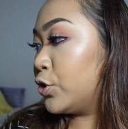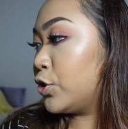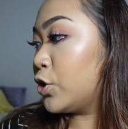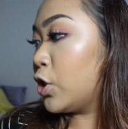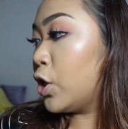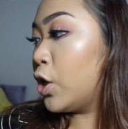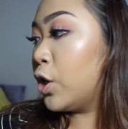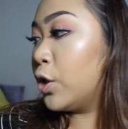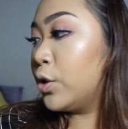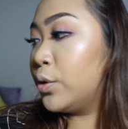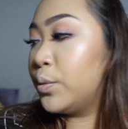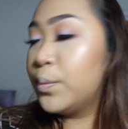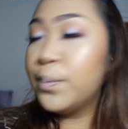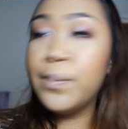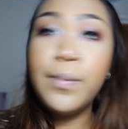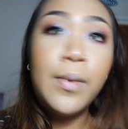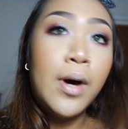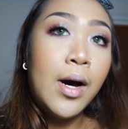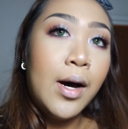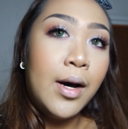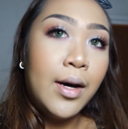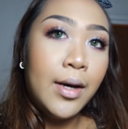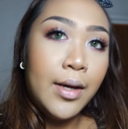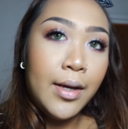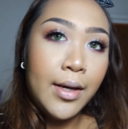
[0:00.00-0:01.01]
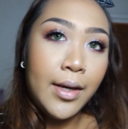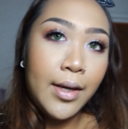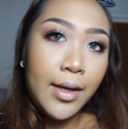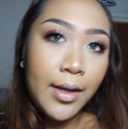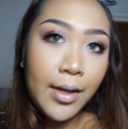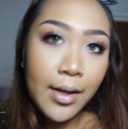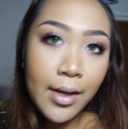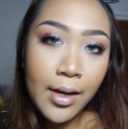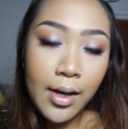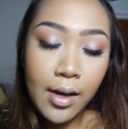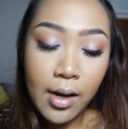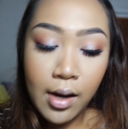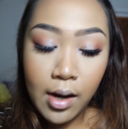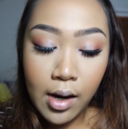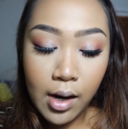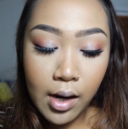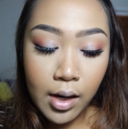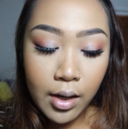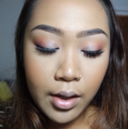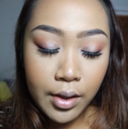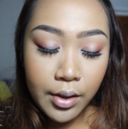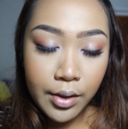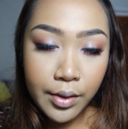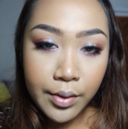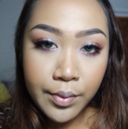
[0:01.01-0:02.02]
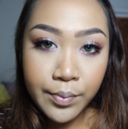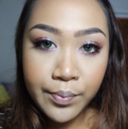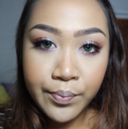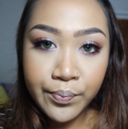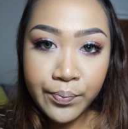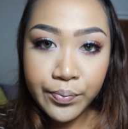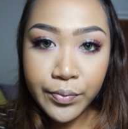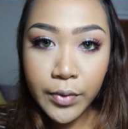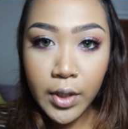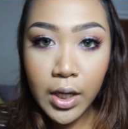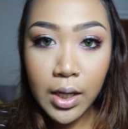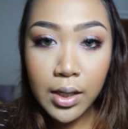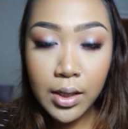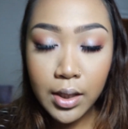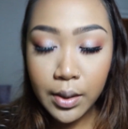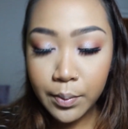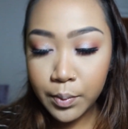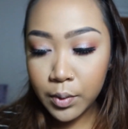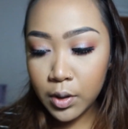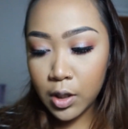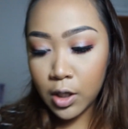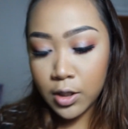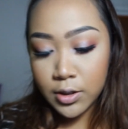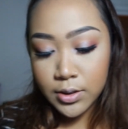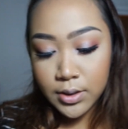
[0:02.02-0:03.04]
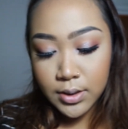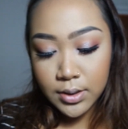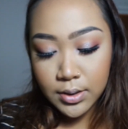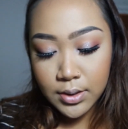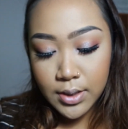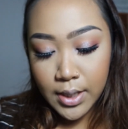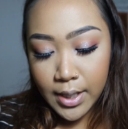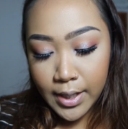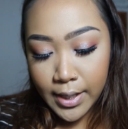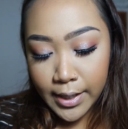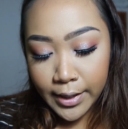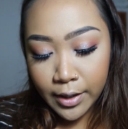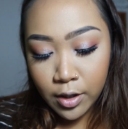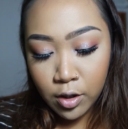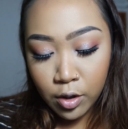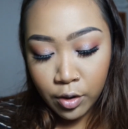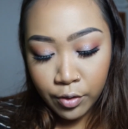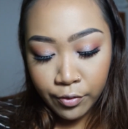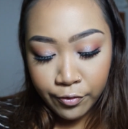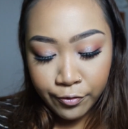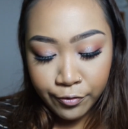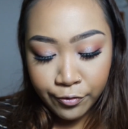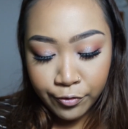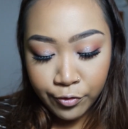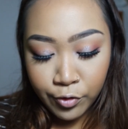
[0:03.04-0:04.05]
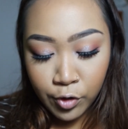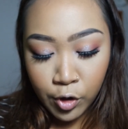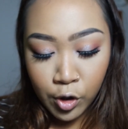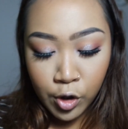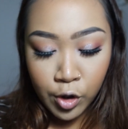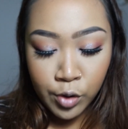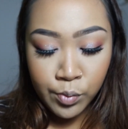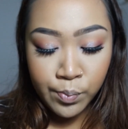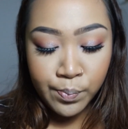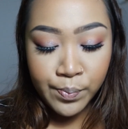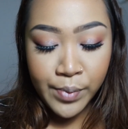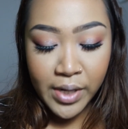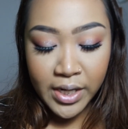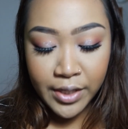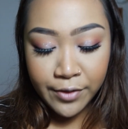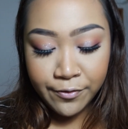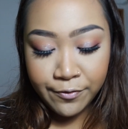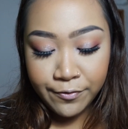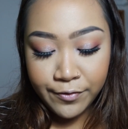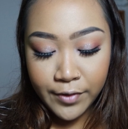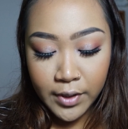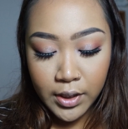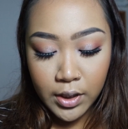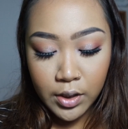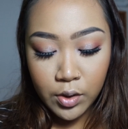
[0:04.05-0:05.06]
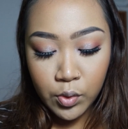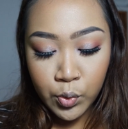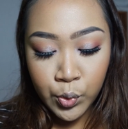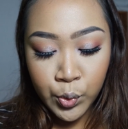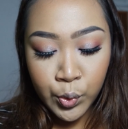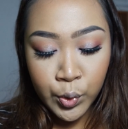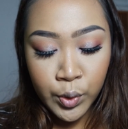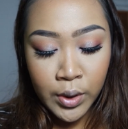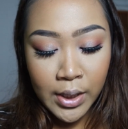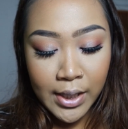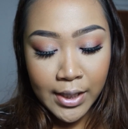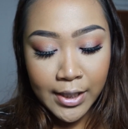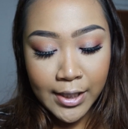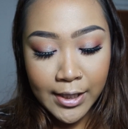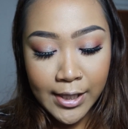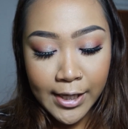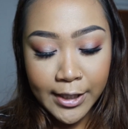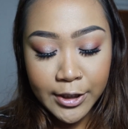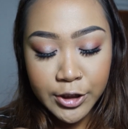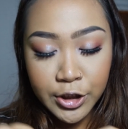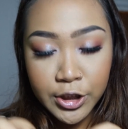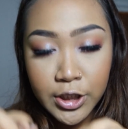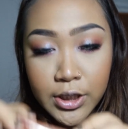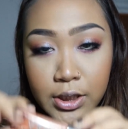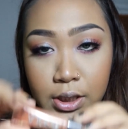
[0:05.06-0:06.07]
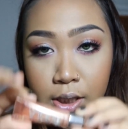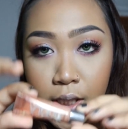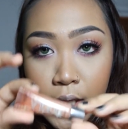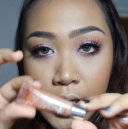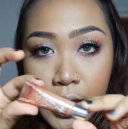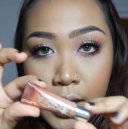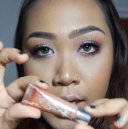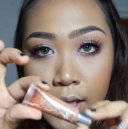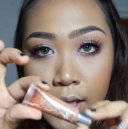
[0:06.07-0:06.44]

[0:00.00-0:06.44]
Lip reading: put on my lip gloss that I got from Benefit Hoola collection.